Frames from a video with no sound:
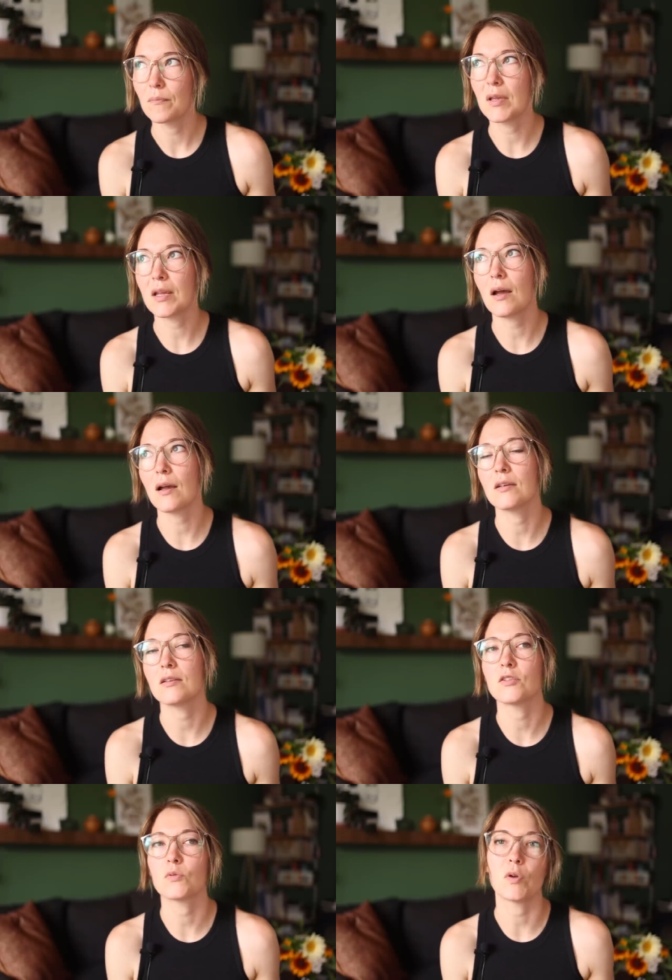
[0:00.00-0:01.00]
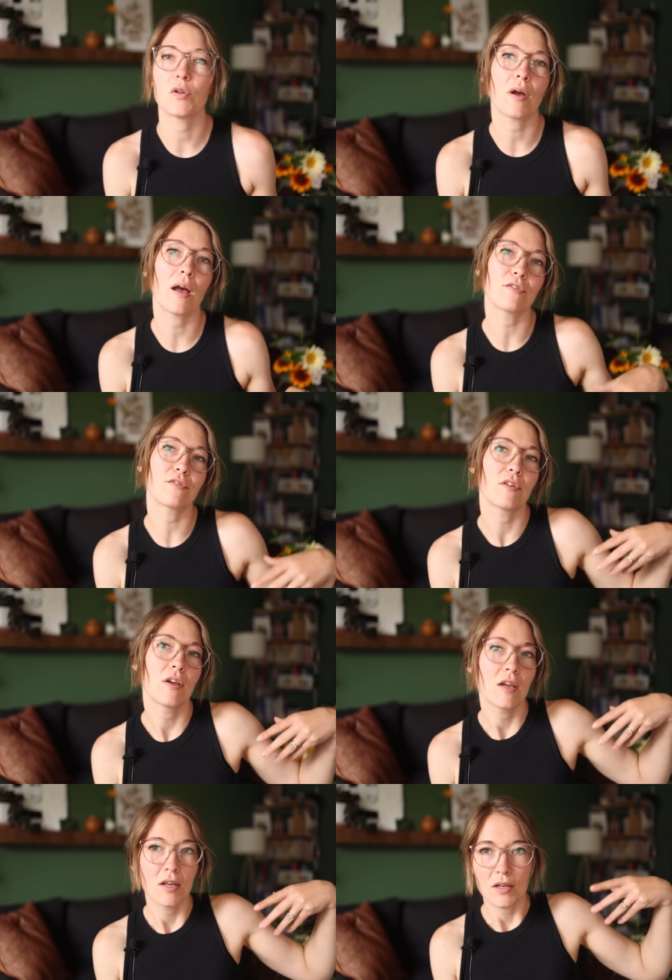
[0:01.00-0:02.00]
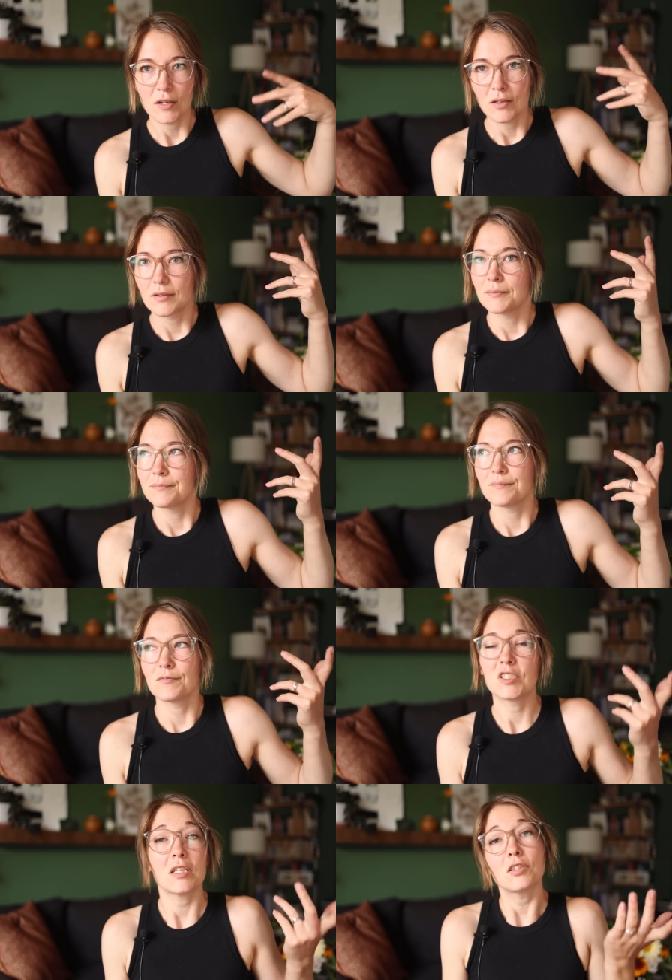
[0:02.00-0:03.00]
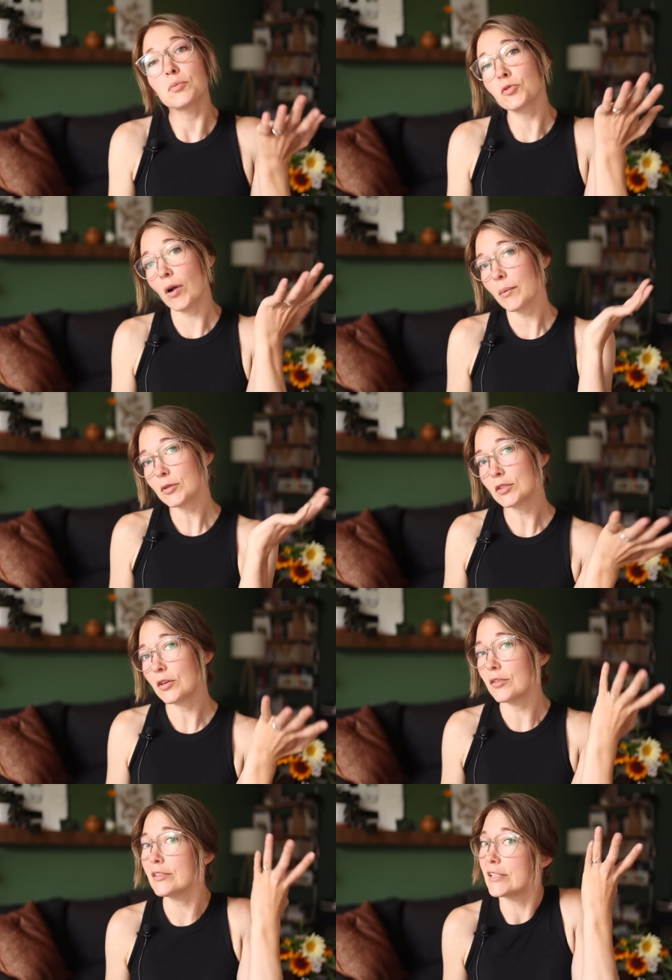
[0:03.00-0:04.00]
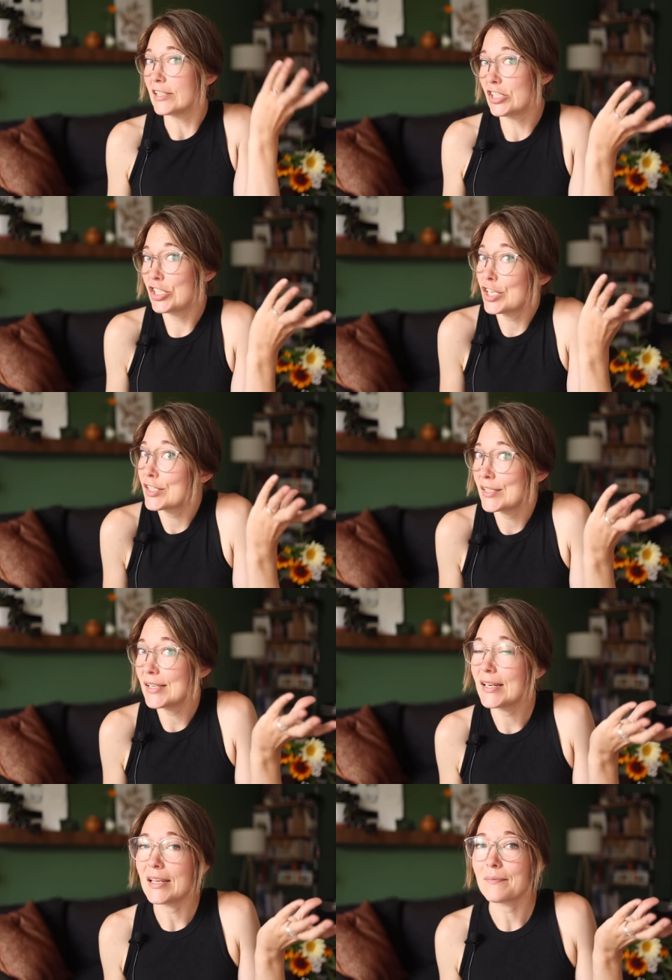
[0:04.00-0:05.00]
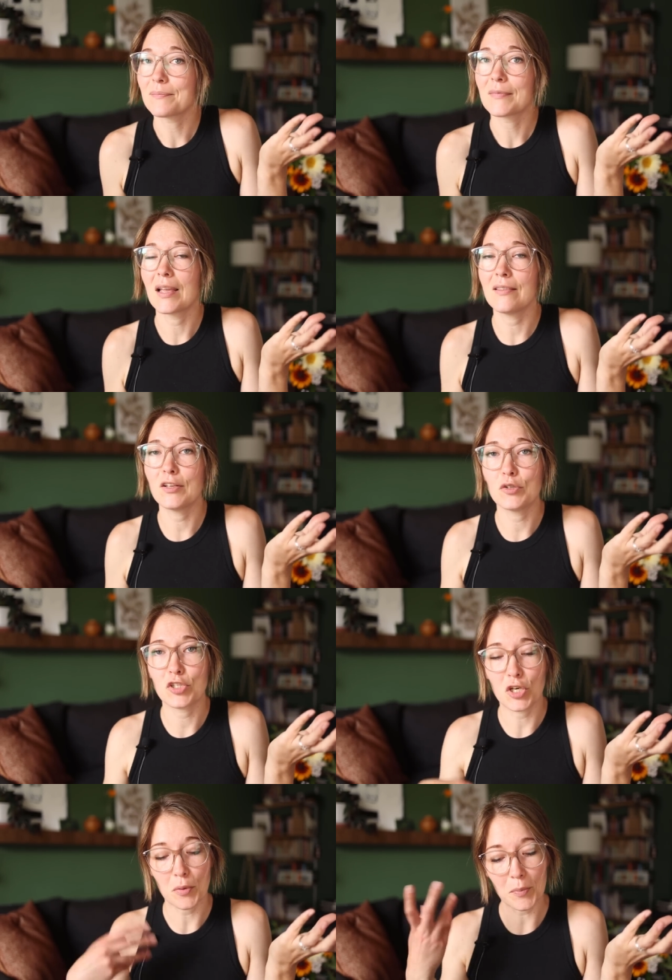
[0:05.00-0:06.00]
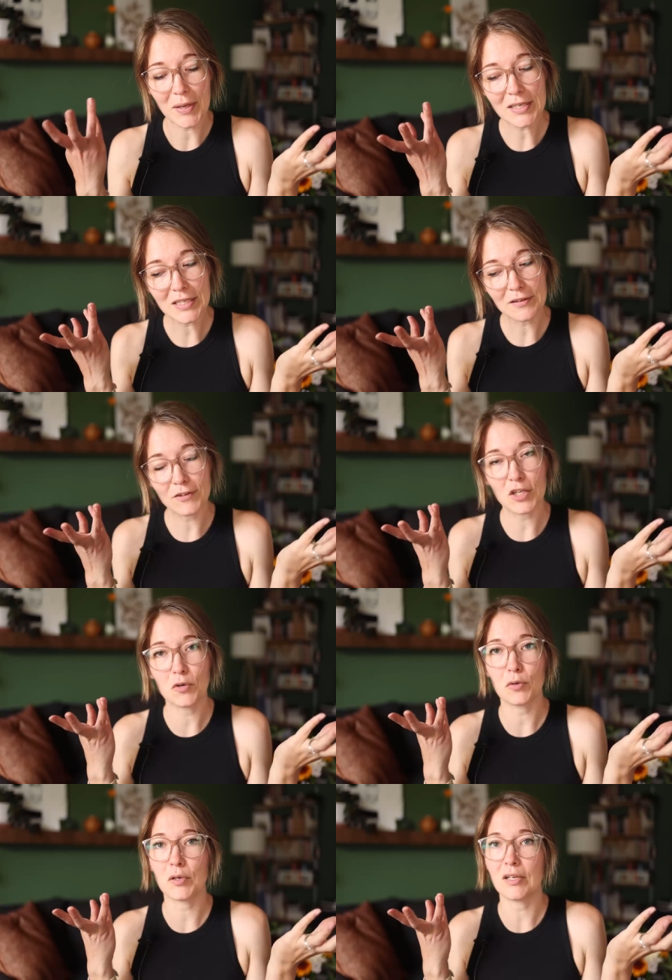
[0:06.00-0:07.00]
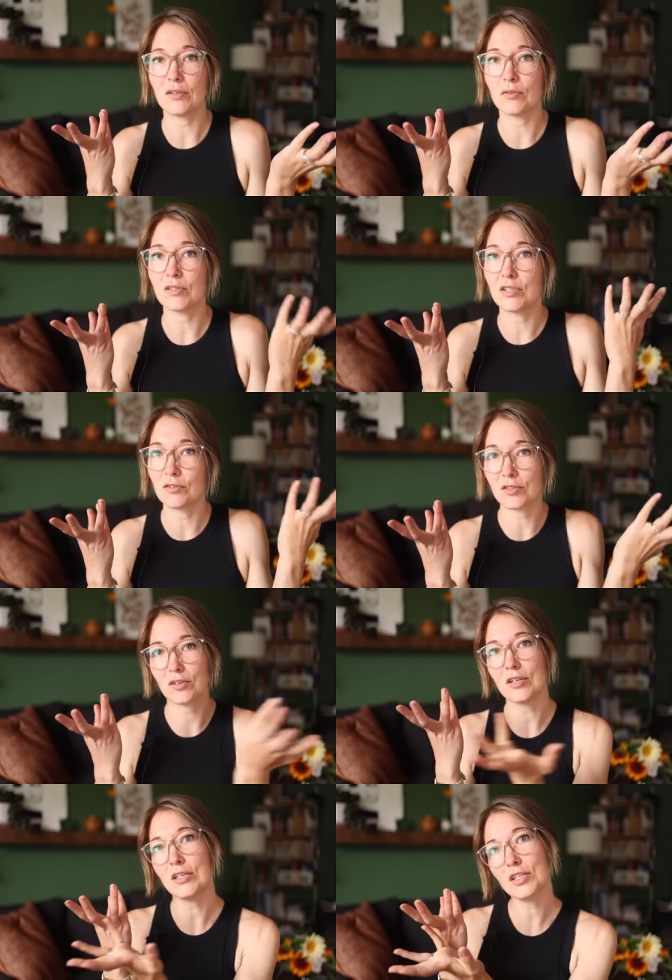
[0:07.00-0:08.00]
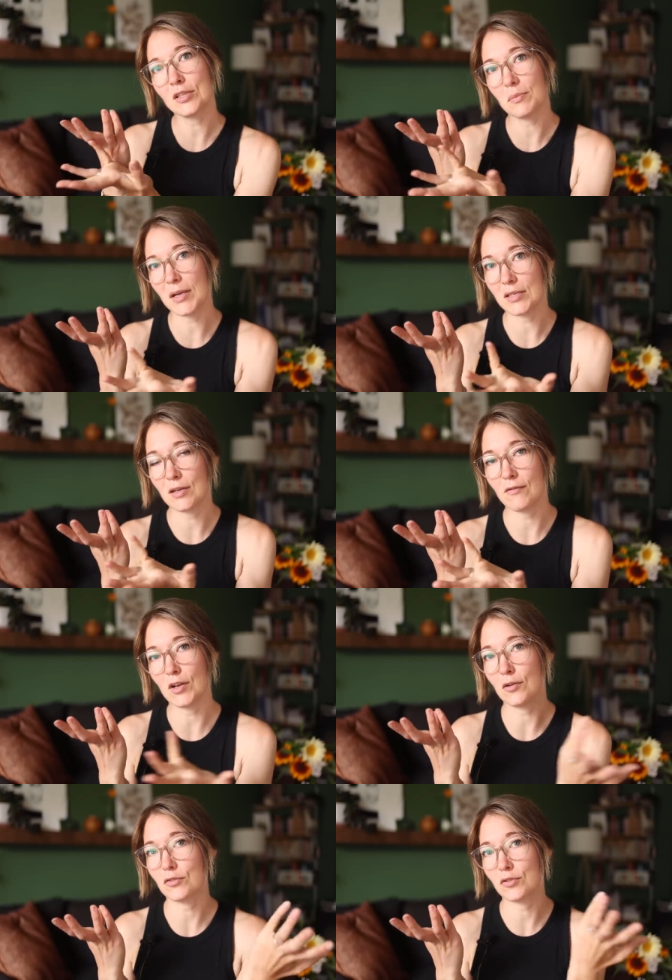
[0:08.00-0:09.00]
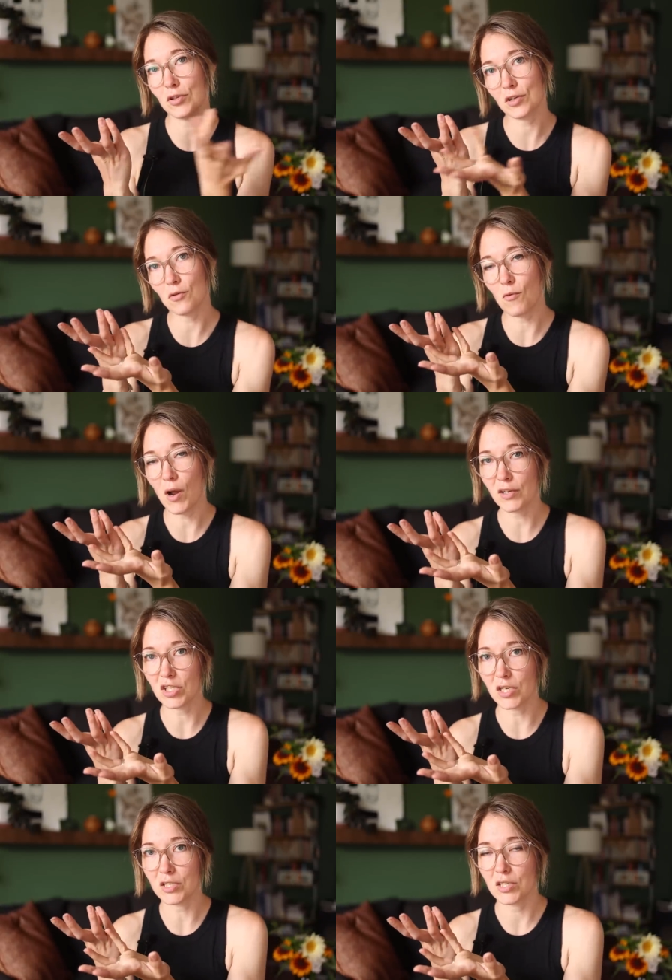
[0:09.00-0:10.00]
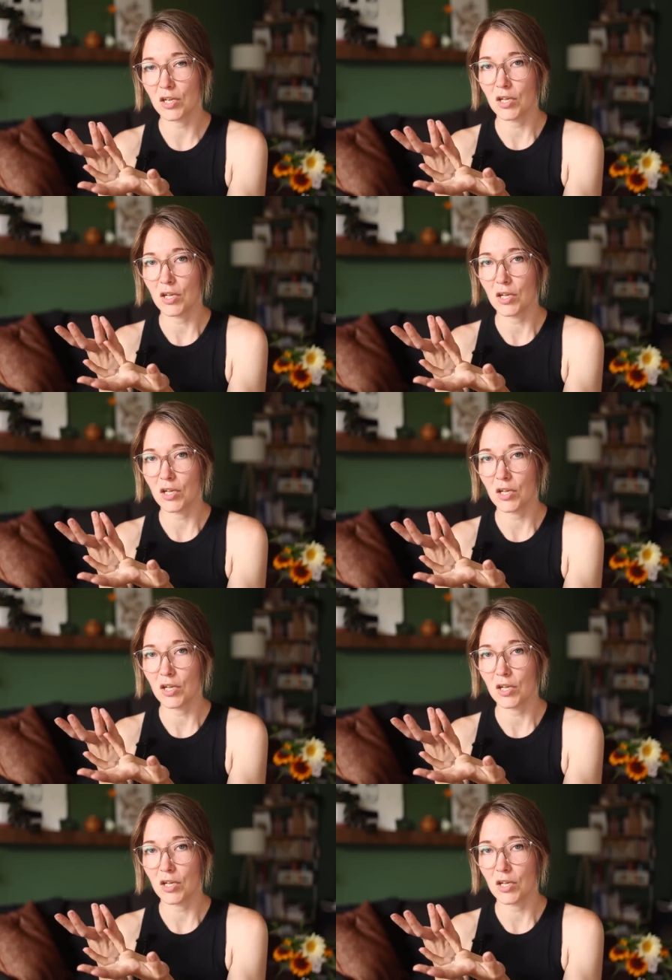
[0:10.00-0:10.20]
Because when you have, say, subscribers that are into just knitting, and then you share a painting video, and those knitters aren't into the painting video, so they don't watch it